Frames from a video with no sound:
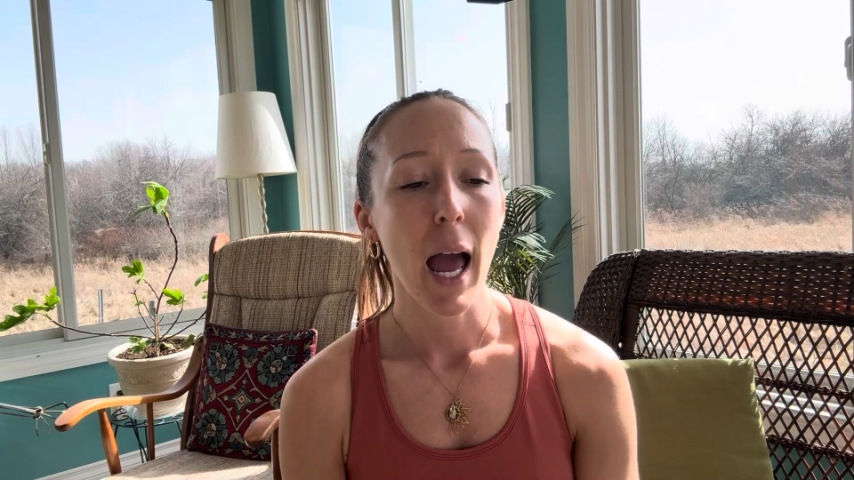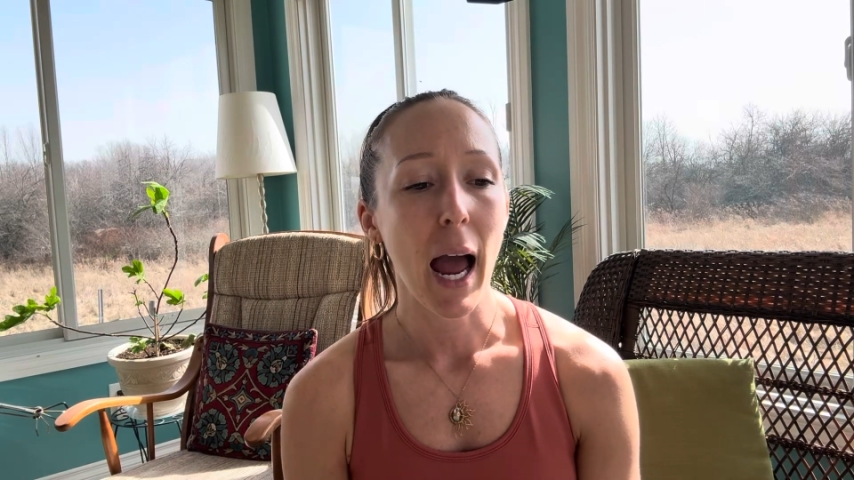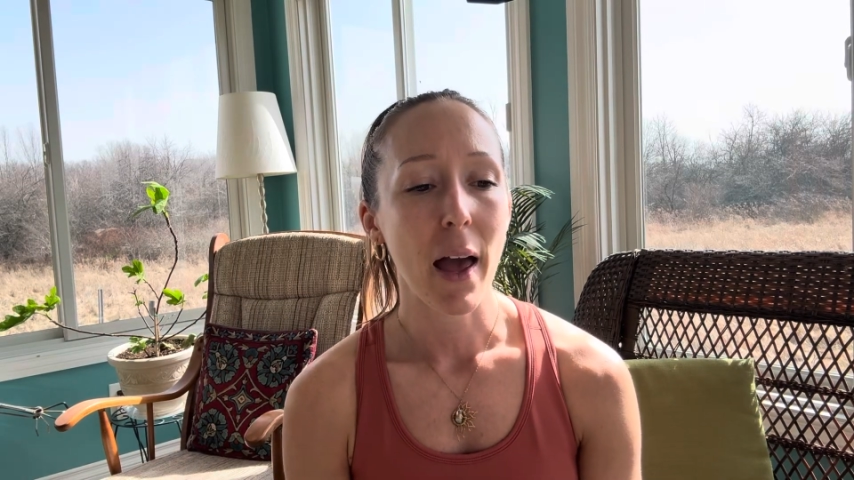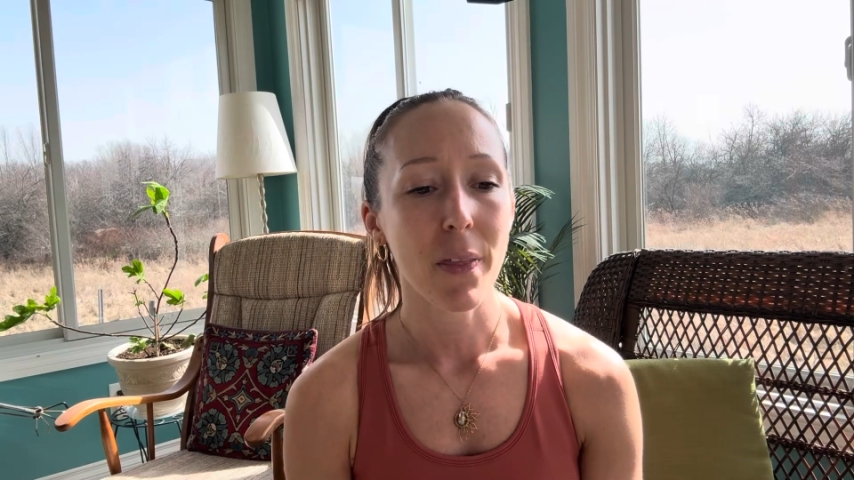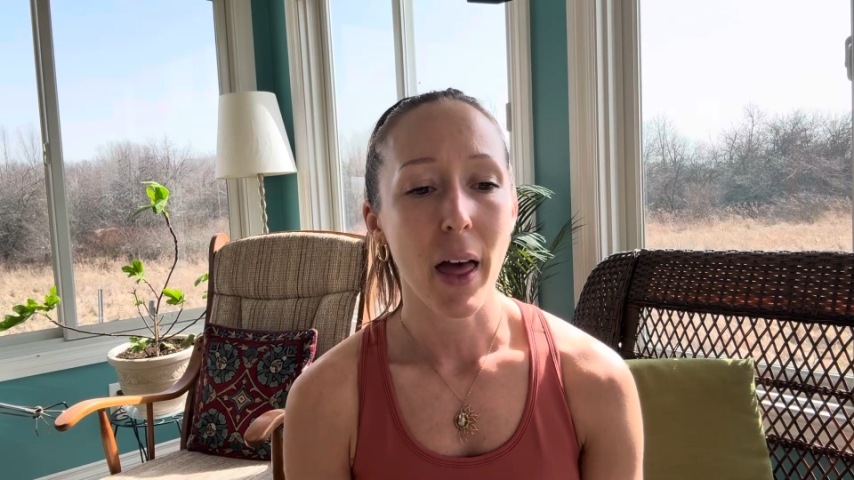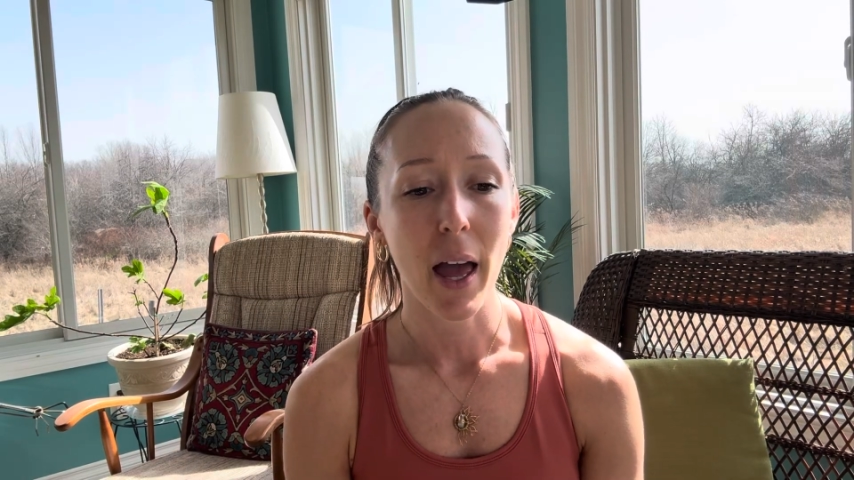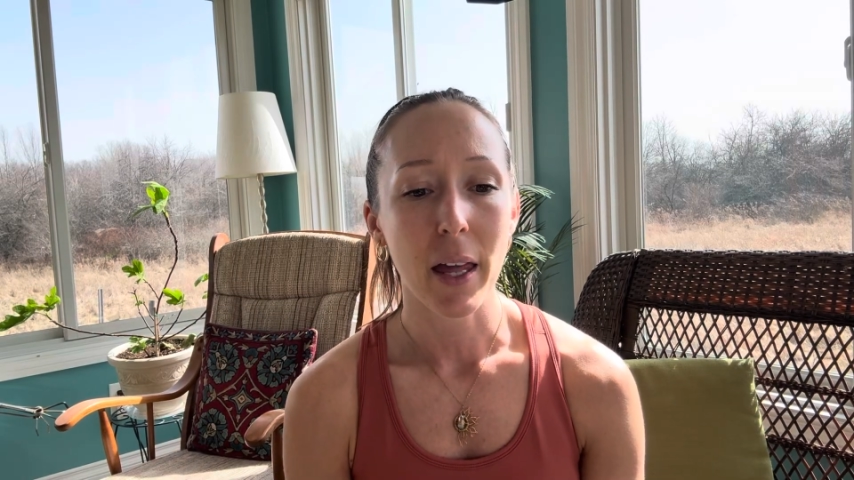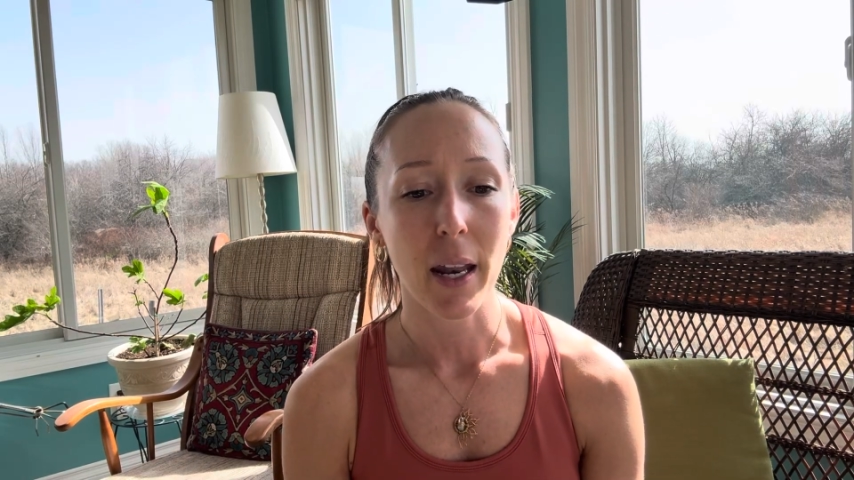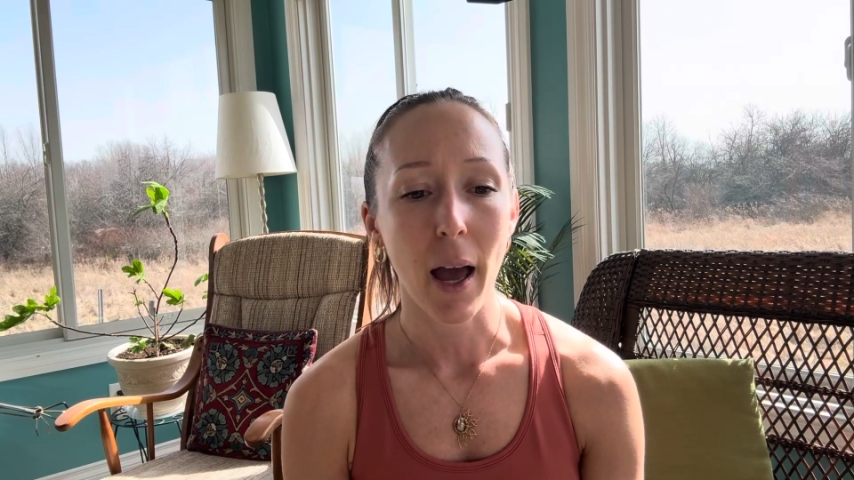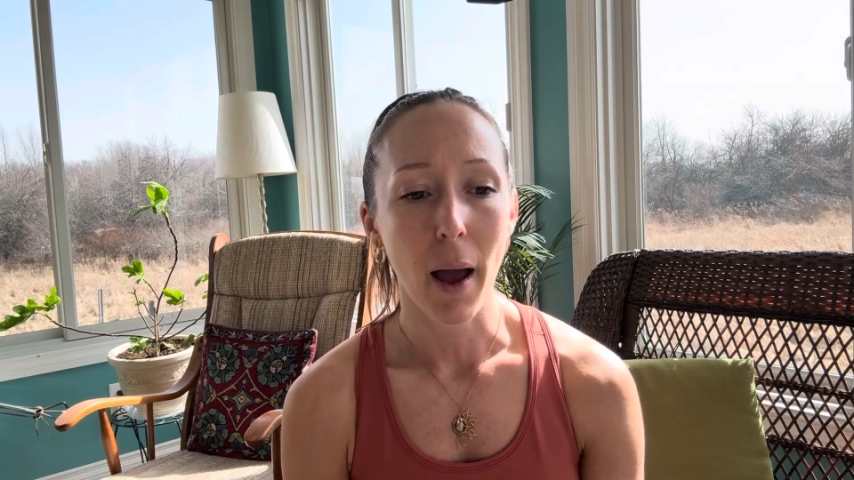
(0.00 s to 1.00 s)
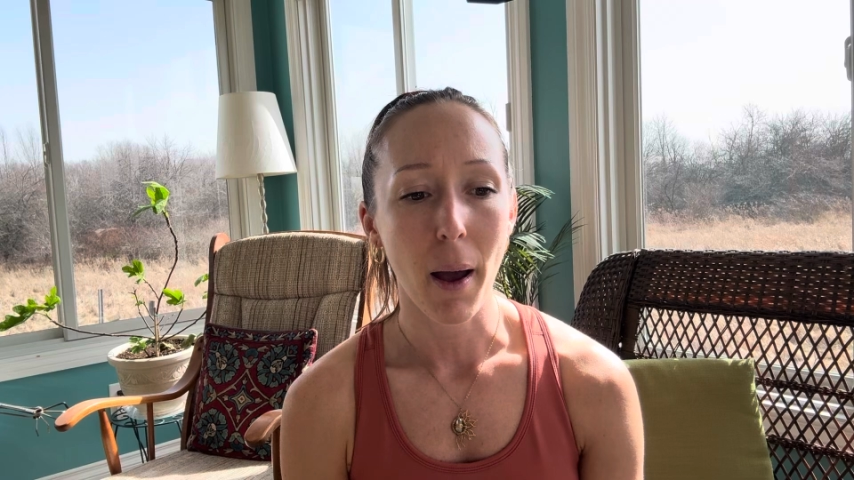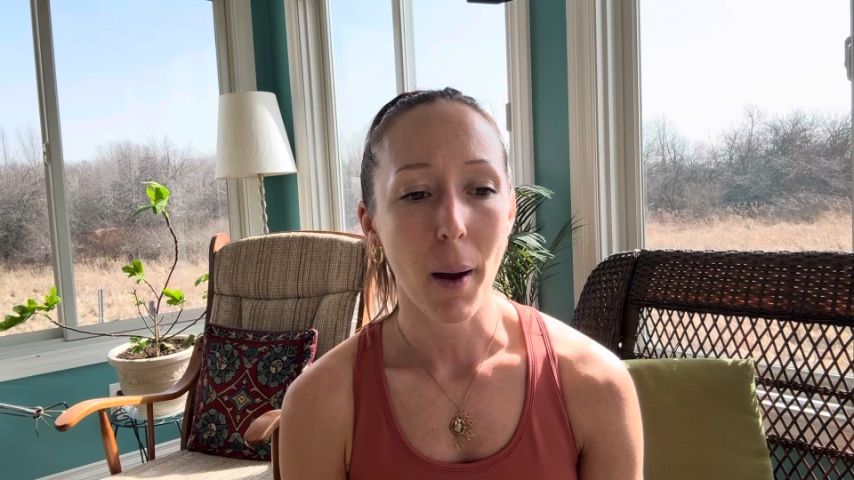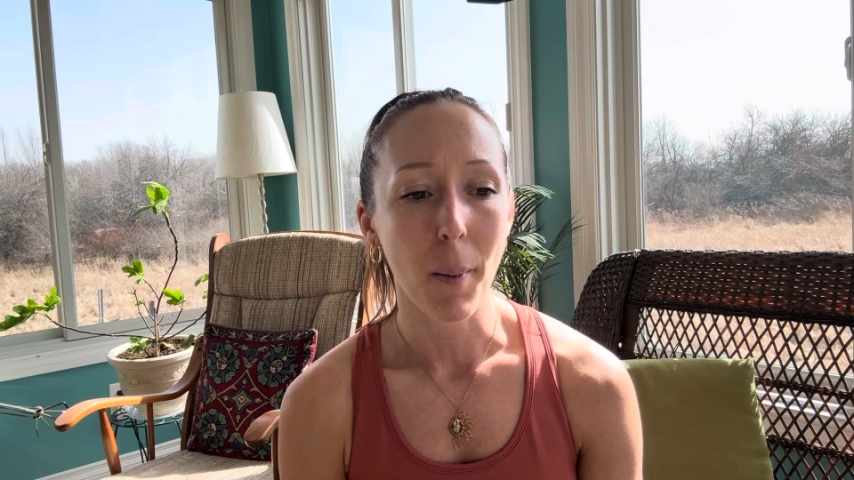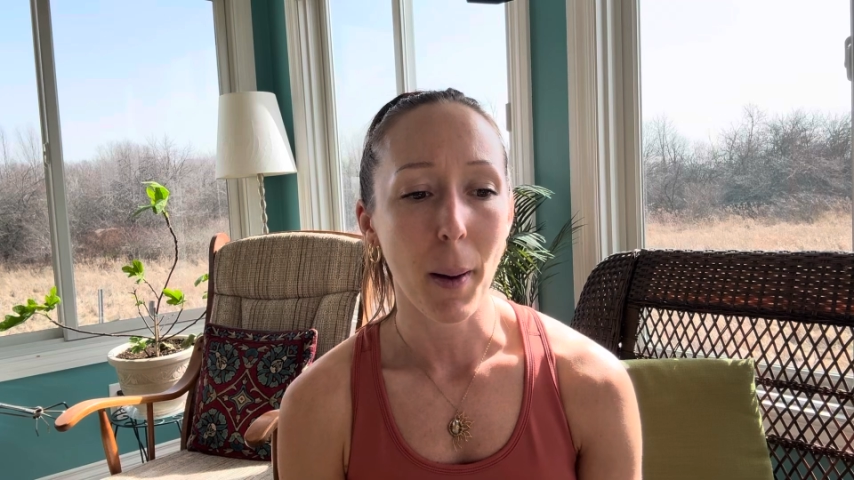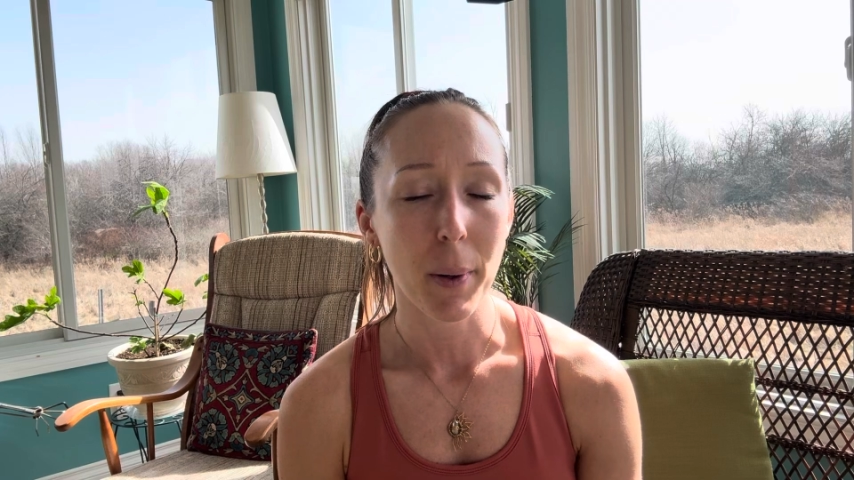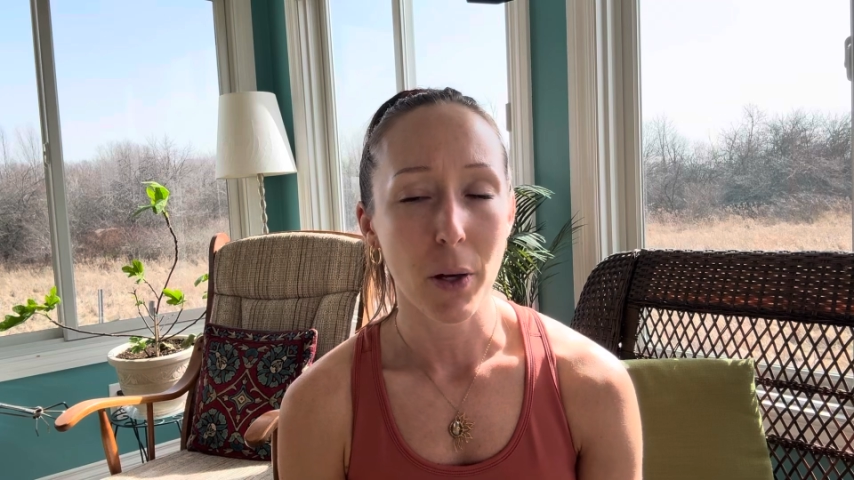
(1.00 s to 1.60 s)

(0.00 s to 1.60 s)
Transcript: And then I'm going to